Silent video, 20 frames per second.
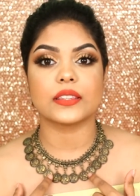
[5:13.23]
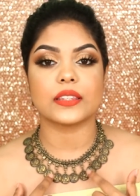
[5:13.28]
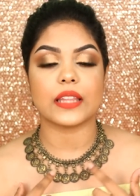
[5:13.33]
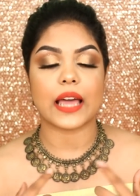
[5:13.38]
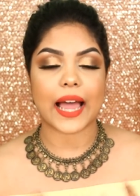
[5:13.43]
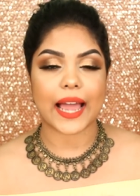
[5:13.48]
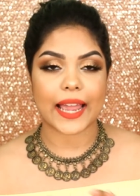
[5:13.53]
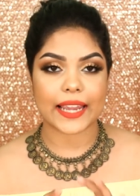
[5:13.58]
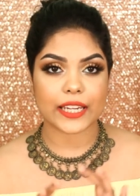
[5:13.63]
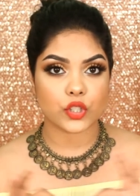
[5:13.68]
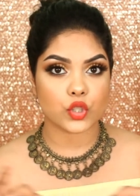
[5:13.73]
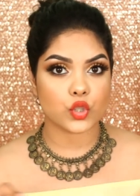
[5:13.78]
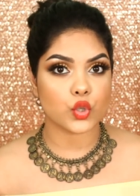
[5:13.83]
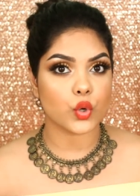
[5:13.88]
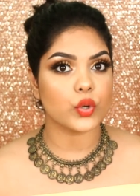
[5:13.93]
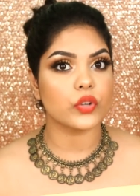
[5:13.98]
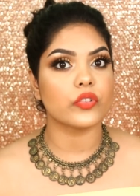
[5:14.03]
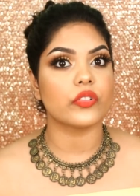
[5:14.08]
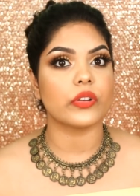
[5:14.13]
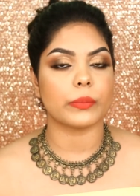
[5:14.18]
I
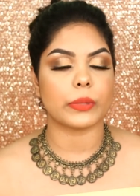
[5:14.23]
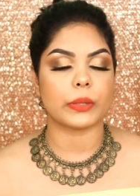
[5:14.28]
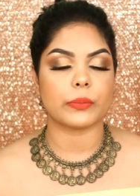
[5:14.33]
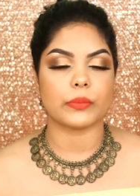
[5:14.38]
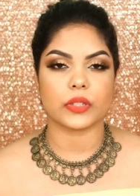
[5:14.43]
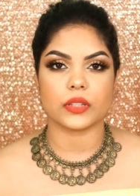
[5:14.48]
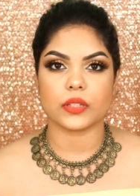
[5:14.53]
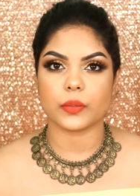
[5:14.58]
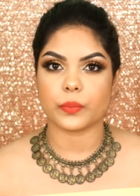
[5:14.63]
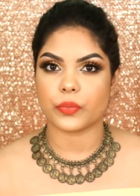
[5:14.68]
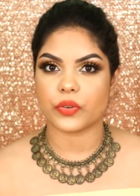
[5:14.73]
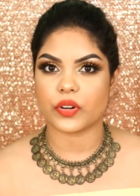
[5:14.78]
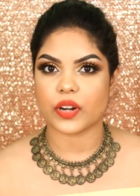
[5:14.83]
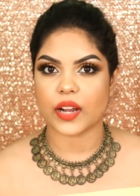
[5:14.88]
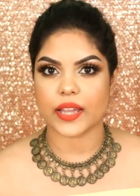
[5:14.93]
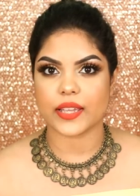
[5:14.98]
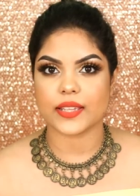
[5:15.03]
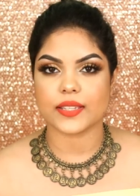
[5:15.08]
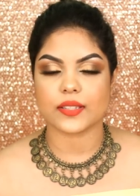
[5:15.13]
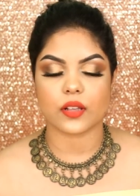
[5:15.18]
don't remember the
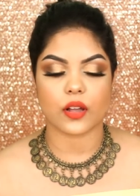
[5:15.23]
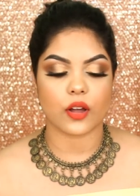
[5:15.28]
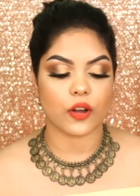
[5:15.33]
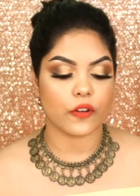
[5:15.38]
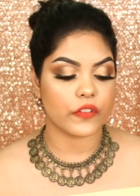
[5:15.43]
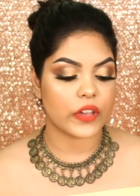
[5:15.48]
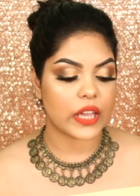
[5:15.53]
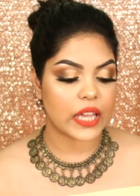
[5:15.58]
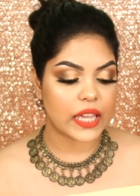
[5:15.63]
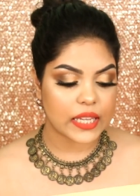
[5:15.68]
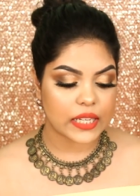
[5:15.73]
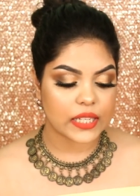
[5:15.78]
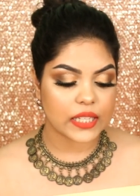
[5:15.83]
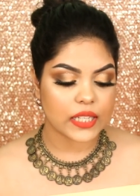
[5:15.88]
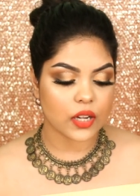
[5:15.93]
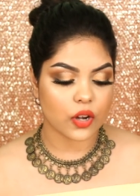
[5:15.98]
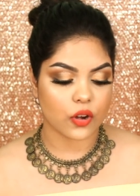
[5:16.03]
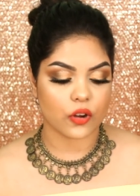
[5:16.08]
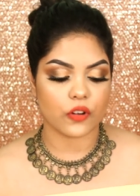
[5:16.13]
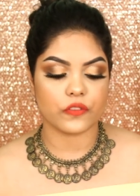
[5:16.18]
price of
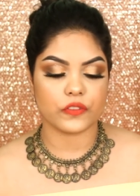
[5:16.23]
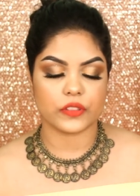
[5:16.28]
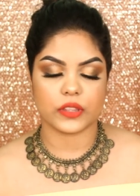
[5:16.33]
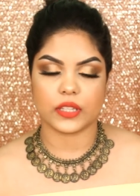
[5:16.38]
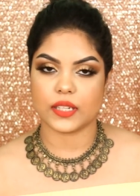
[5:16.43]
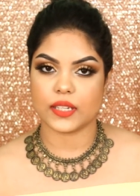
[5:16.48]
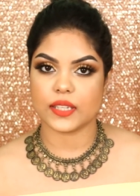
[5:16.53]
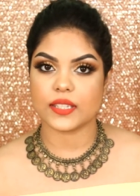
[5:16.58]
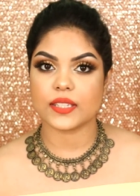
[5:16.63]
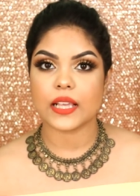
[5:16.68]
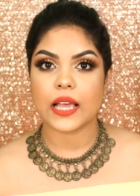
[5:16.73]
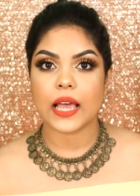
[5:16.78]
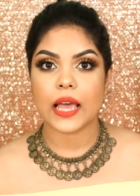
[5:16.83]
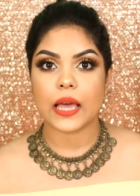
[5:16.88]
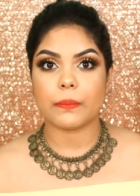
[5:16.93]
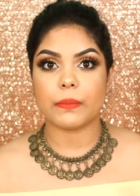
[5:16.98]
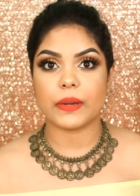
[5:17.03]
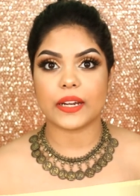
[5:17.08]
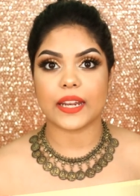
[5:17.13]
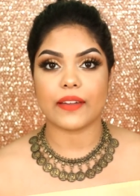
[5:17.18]
any of this,
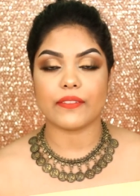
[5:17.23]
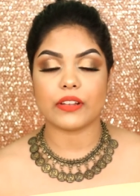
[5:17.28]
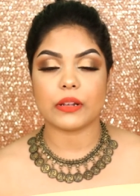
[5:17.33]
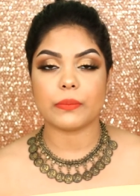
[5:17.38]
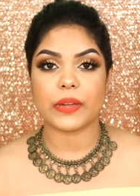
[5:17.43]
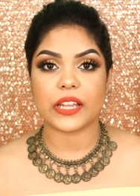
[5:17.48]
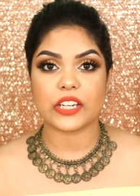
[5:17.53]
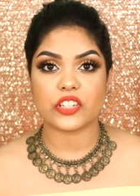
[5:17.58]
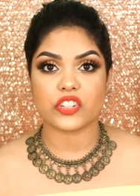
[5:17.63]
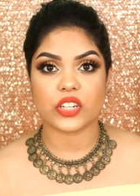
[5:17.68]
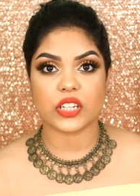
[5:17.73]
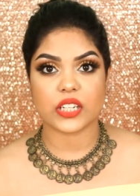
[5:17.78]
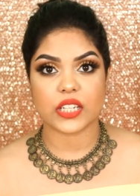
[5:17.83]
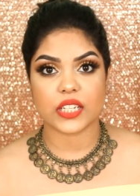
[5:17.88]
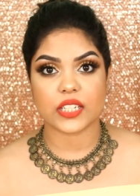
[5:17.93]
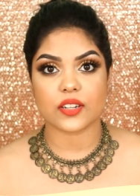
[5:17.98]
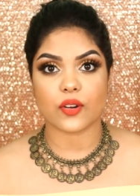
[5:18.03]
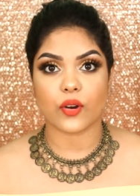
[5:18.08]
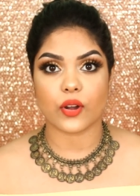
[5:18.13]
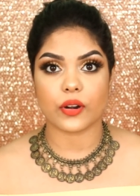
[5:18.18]
but I will mention
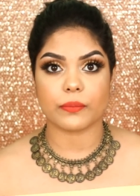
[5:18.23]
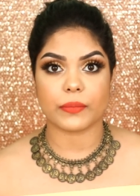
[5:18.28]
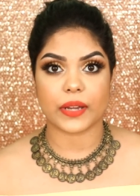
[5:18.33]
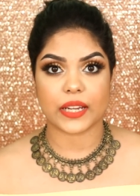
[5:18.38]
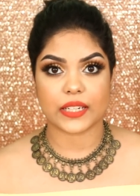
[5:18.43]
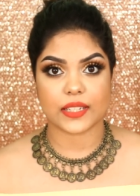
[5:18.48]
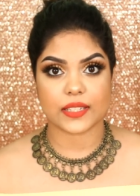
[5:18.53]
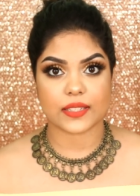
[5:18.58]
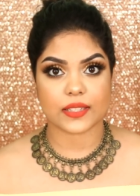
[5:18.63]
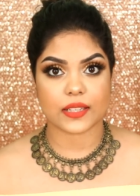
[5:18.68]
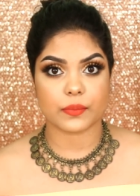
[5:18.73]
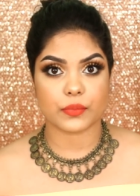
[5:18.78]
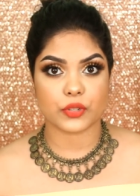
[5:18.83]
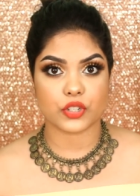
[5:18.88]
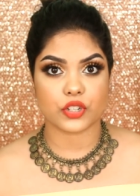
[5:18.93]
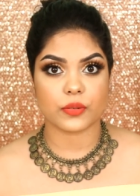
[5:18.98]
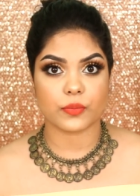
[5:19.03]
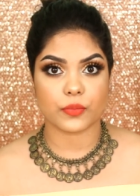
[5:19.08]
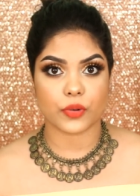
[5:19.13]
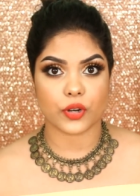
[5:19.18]
it on my
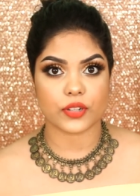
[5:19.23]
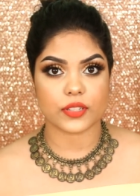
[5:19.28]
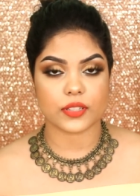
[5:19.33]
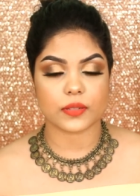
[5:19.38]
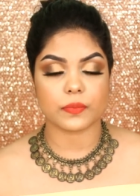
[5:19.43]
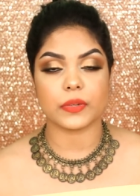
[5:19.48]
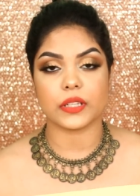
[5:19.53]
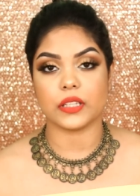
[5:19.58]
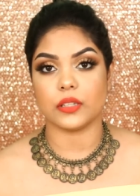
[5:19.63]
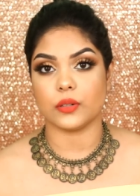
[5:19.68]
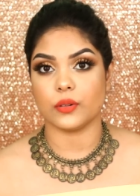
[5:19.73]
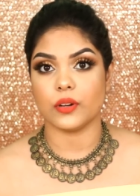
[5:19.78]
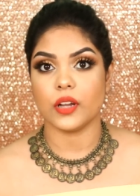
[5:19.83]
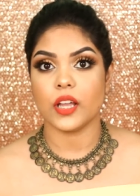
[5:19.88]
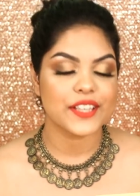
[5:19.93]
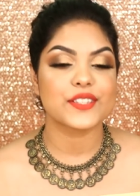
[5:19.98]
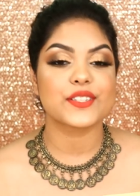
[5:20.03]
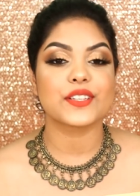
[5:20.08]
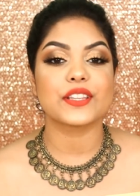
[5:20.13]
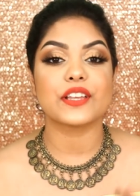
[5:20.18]
description box below.
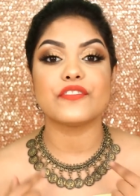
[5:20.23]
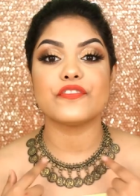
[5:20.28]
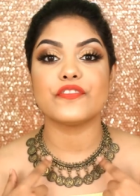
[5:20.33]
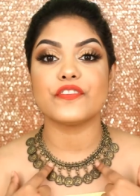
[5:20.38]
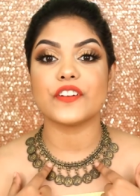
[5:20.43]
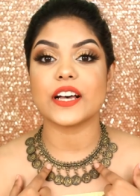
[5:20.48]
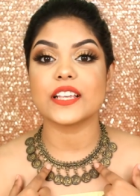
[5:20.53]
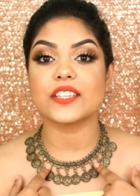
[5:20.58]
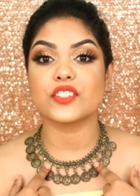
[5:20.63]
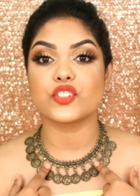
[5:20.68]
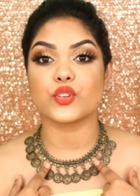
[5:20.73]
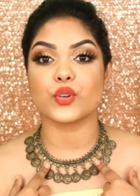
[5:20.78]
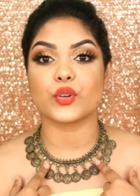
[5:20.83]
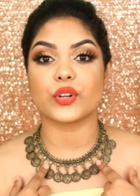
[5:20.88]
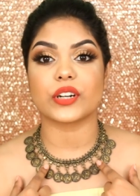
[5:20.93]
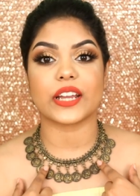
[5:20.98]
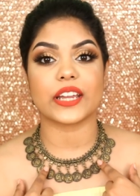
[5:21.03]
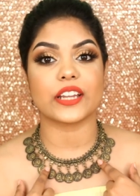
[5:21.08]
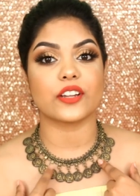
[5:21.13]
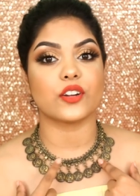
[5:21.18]
So the first choker
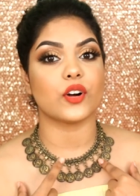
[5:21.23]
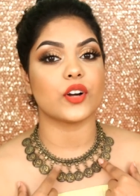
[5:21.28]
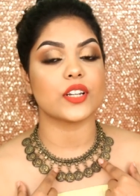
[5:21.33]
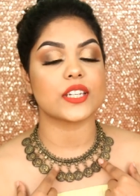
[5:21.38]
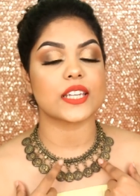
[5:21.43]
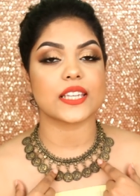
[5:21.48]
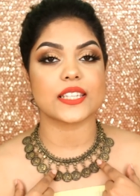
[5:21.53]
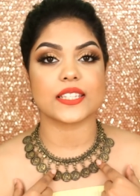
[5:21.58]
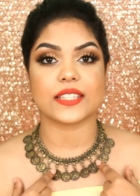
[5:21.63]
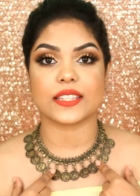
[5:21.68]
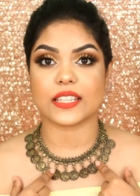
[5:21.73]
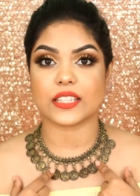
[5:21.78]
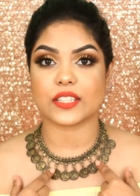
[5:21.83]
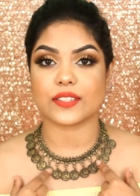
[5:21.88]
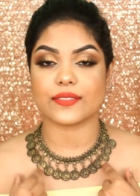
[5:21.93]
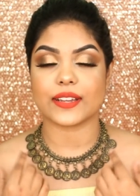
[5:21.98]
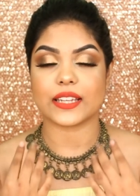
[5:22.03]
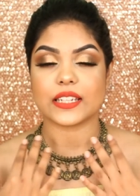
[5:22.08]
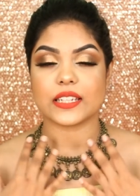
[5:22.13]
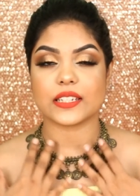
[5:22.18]
I got is this
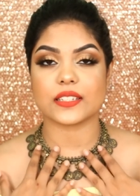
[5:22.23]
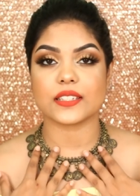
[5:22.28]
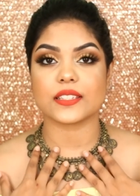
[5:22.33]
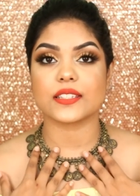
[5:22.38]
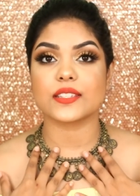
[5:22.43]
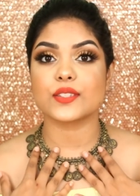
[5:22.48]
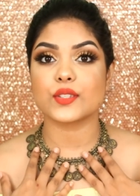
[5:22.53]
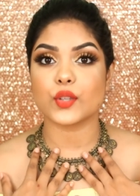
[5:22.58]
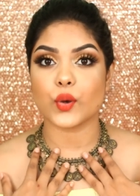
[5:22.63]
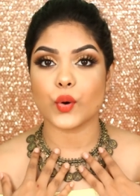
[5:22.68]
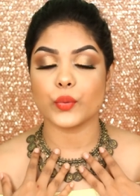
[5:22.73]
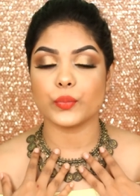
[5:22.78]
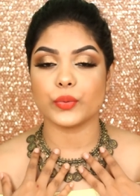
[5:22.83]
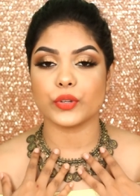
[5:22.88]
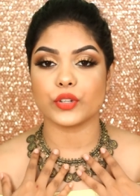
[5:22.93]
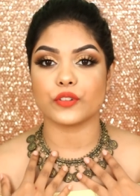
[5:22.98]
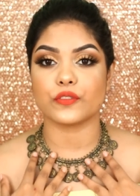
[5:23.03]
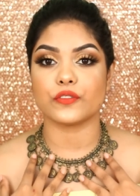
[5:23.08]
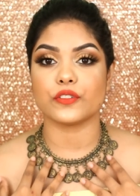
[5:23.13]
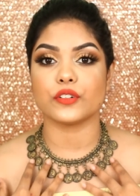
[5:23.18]
one. It is so
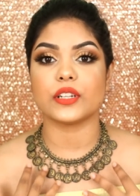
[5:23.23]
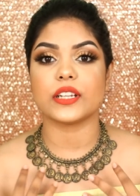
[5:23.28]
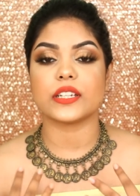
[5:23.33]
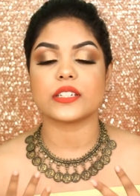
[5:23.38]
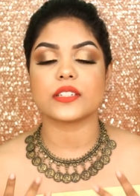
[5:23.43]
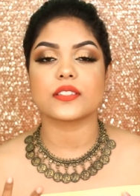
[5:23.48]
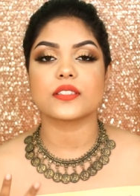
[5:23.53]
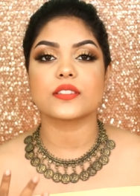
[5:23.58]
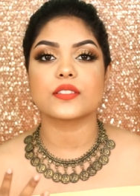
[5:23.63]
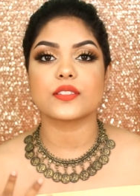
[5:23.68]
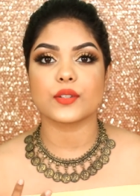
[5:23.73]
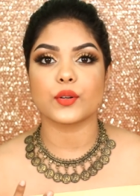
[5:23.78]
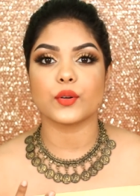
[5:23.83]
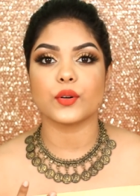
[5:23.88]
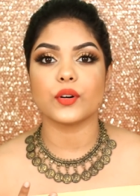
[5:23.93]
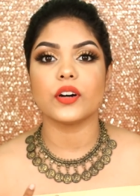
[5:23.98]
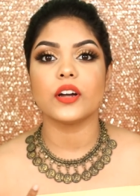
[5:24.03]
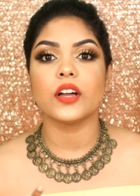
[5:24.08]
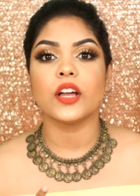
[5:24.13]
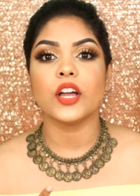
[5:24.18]
beautiful. It is so